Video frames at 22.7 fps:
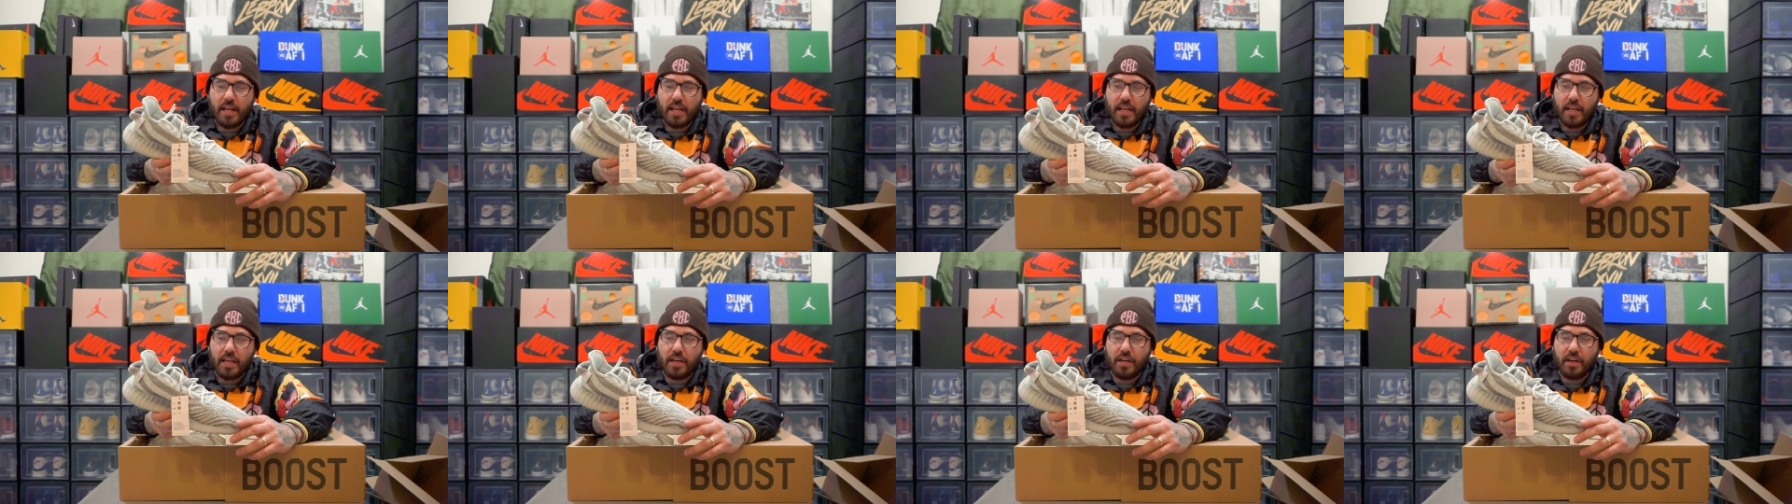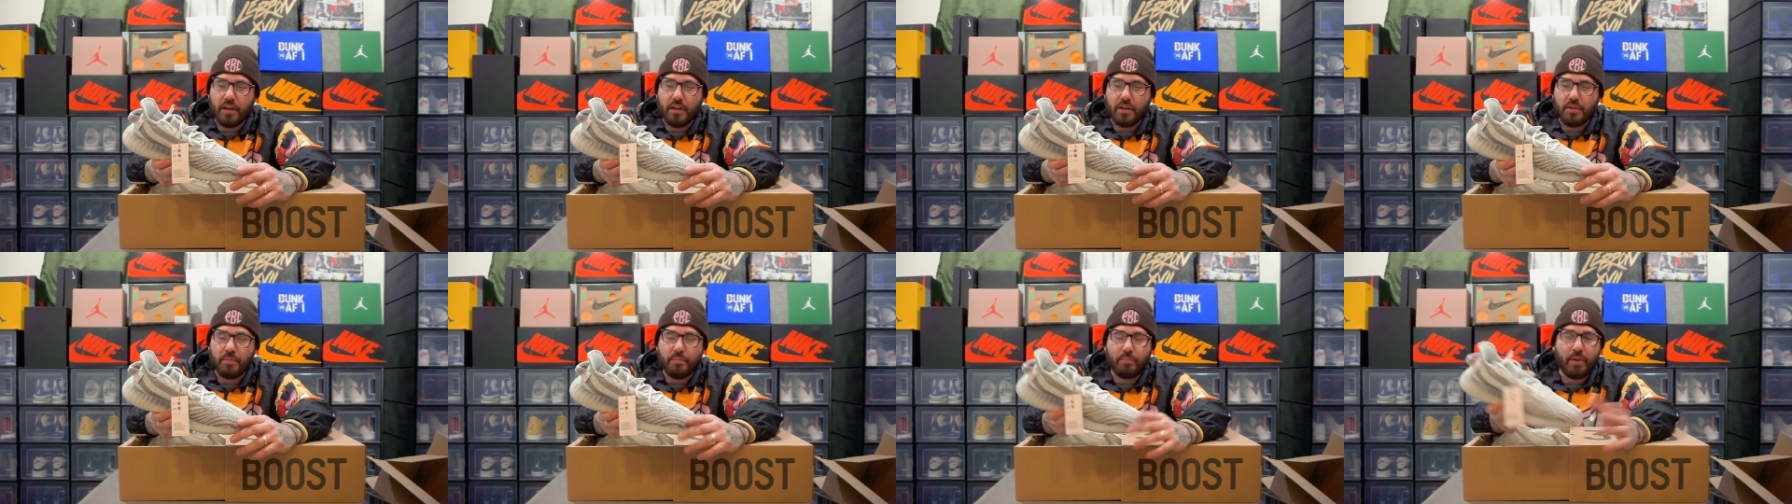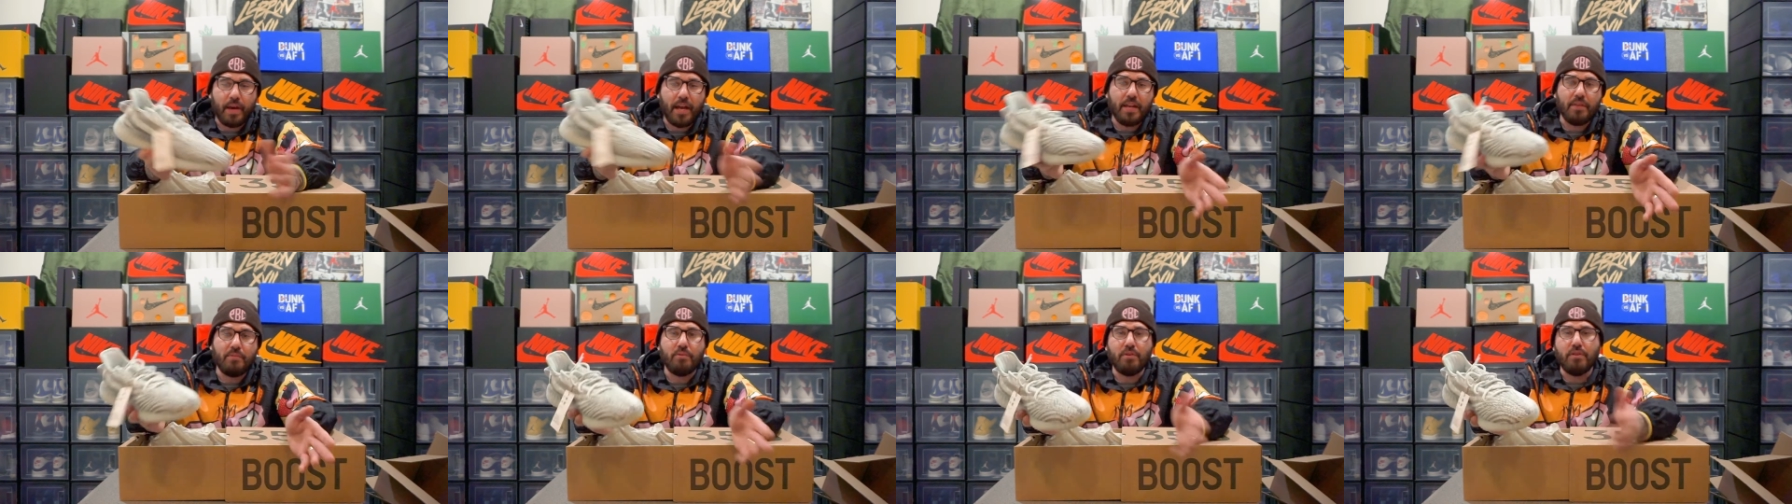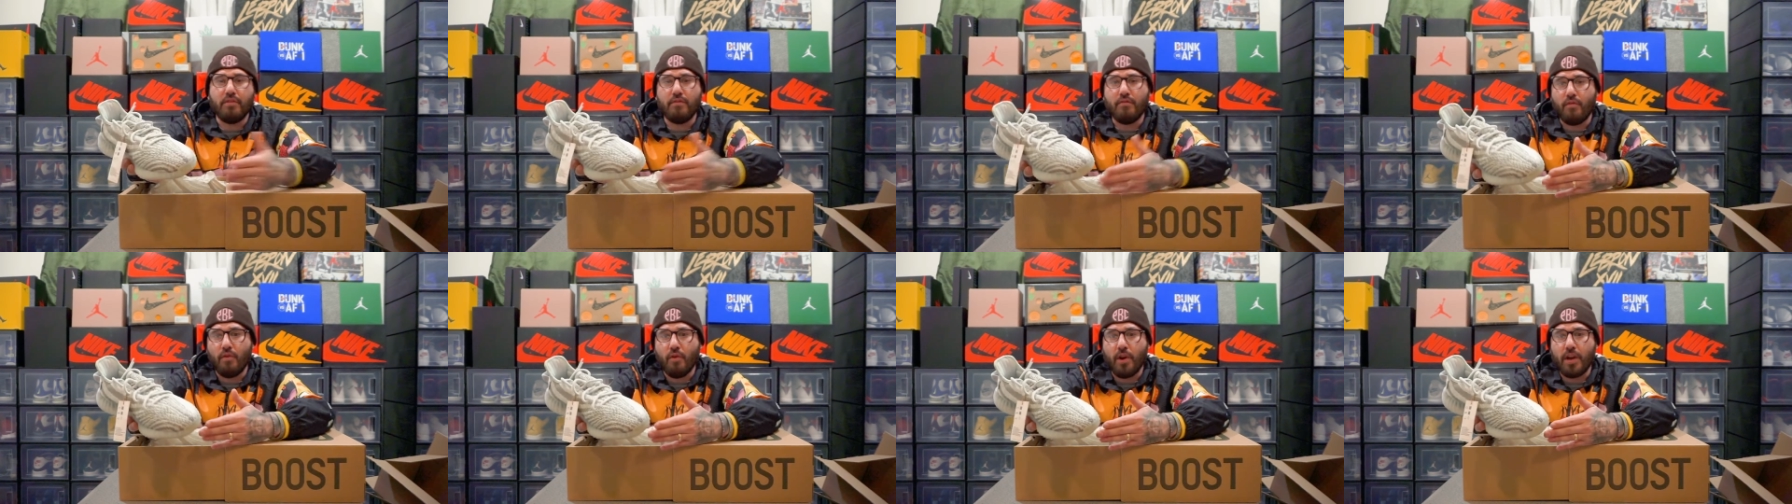you know, you probably will
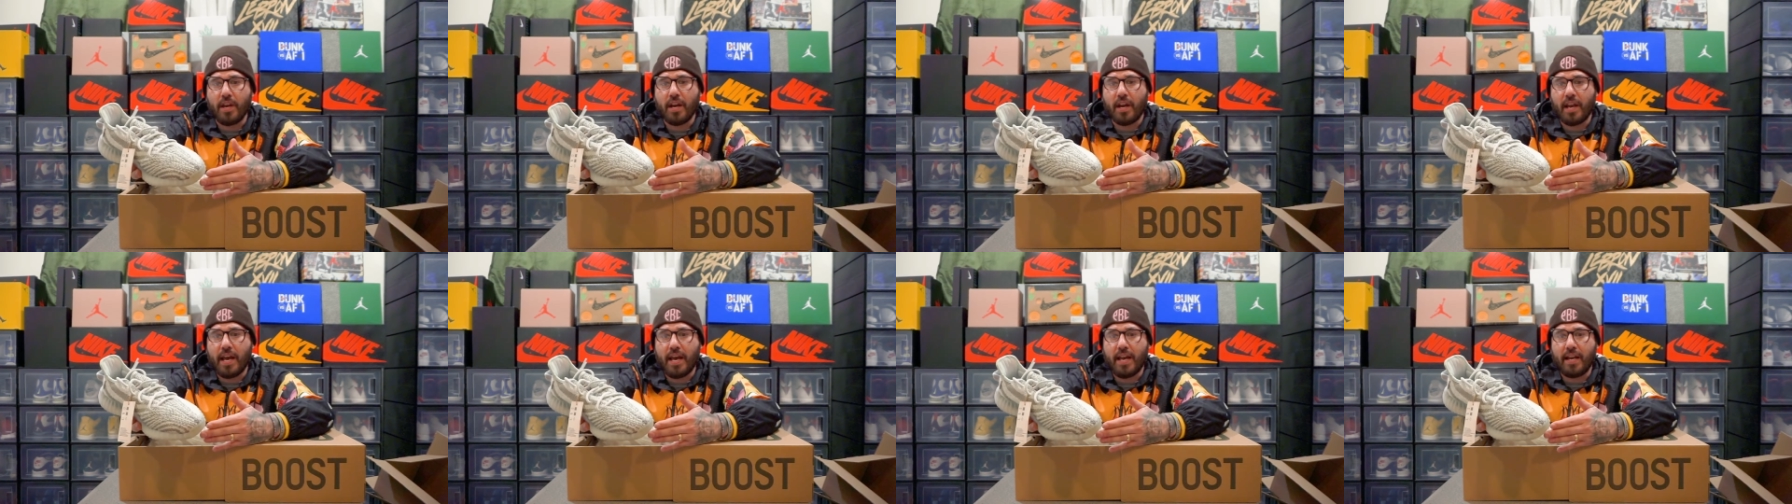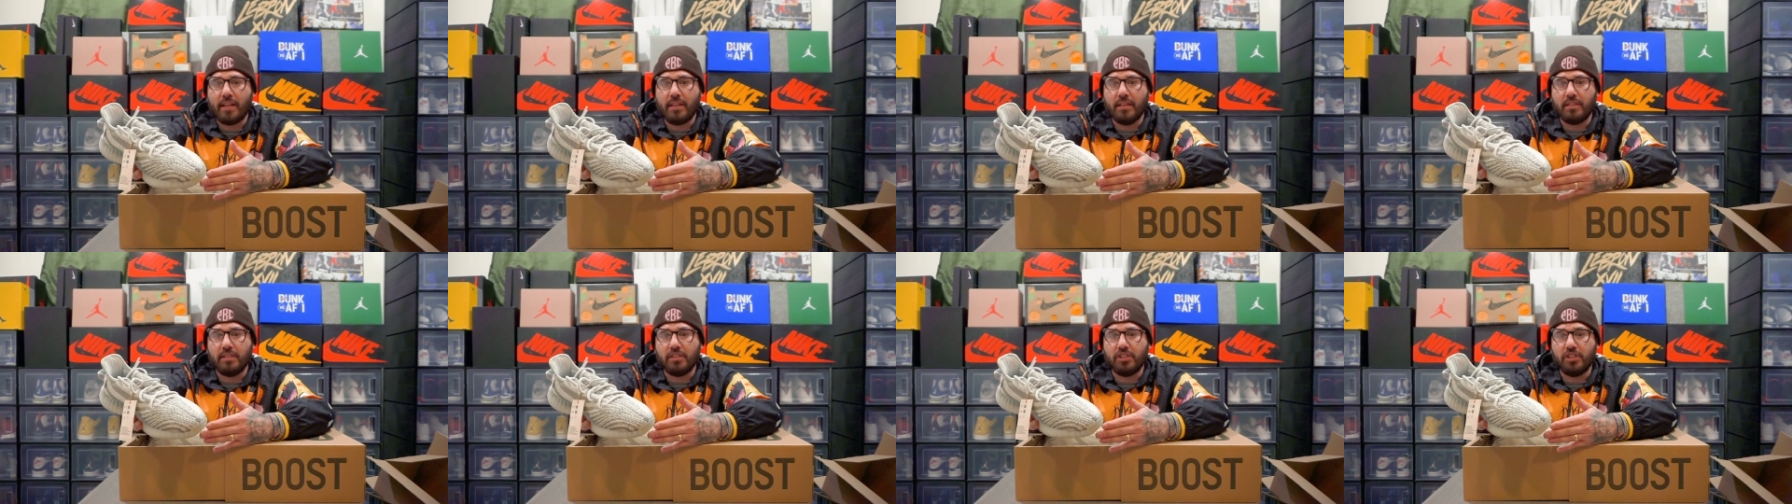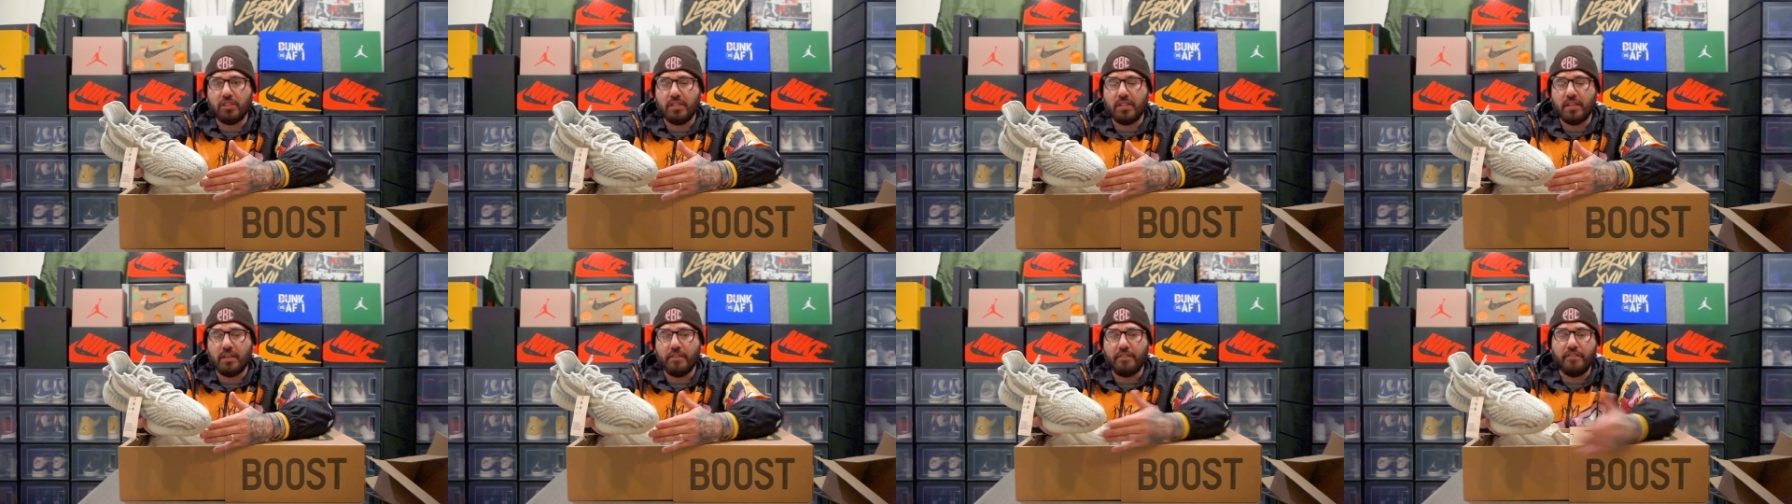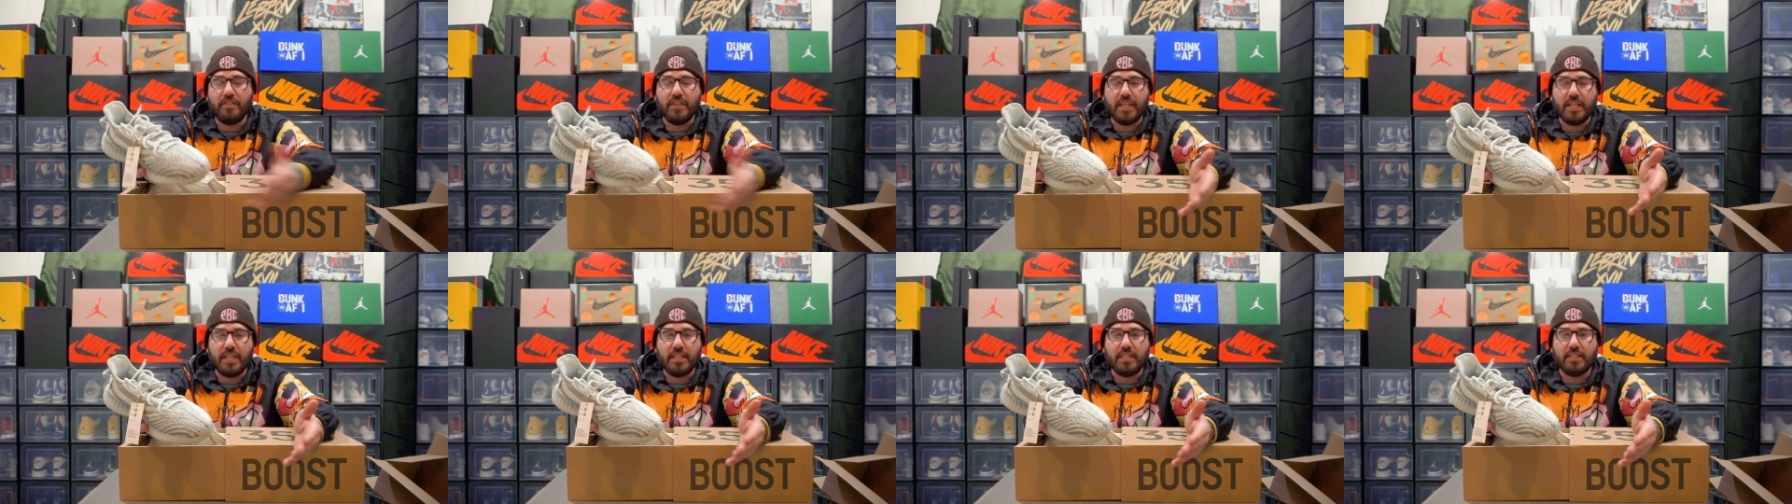avoid a lot of the
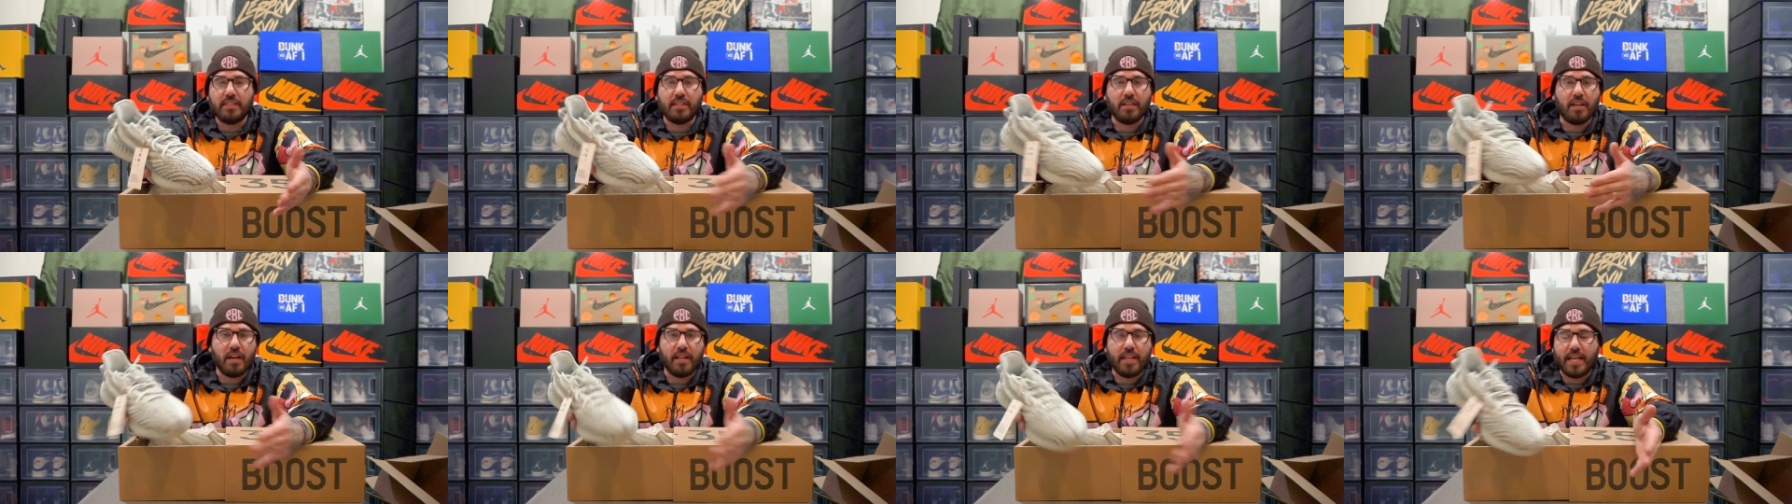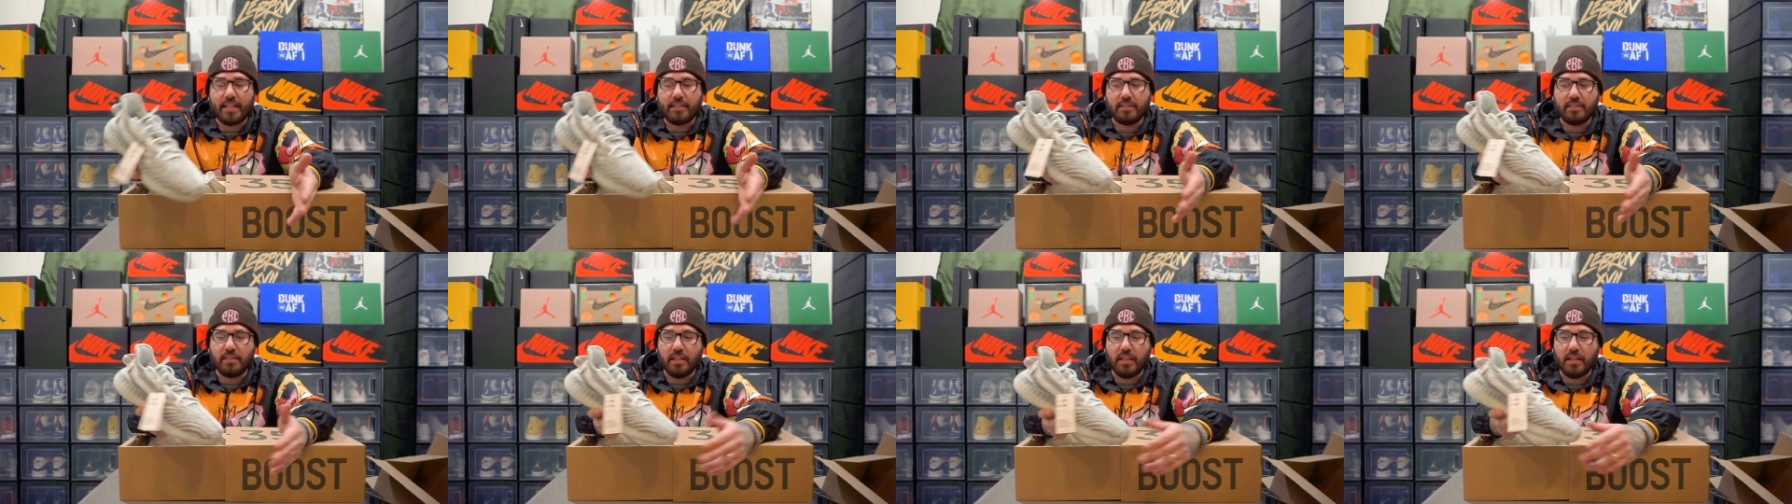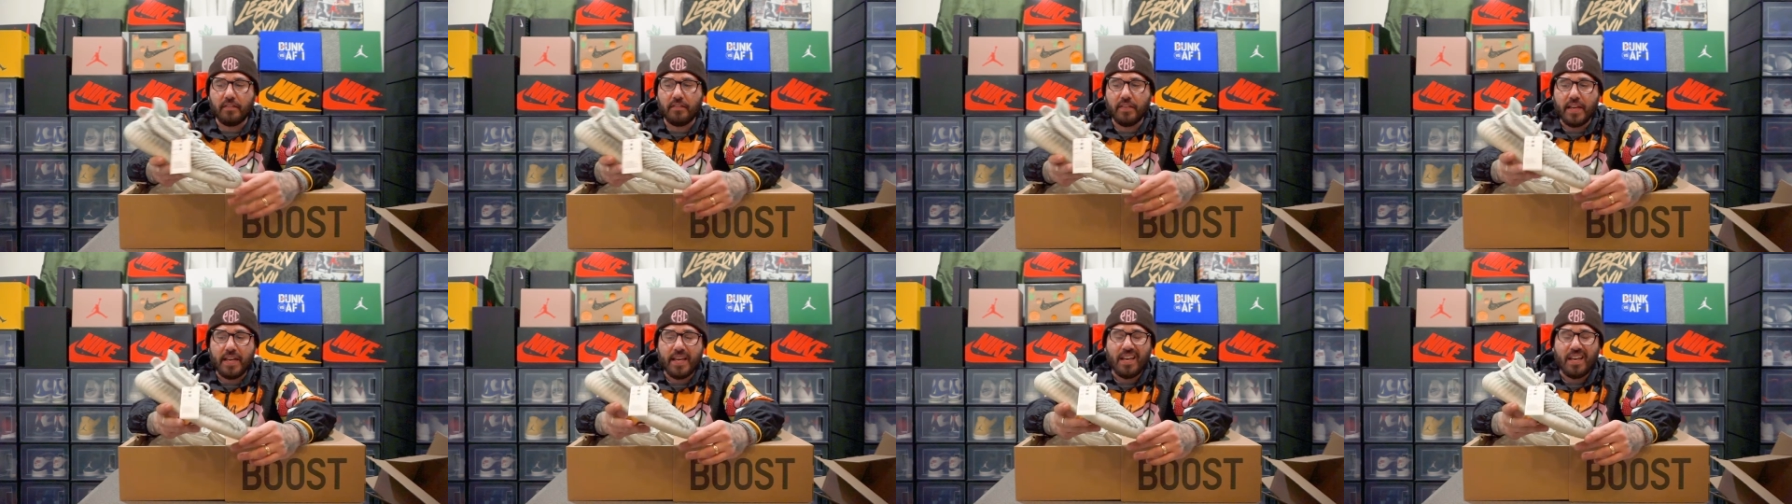fees and all that stuff.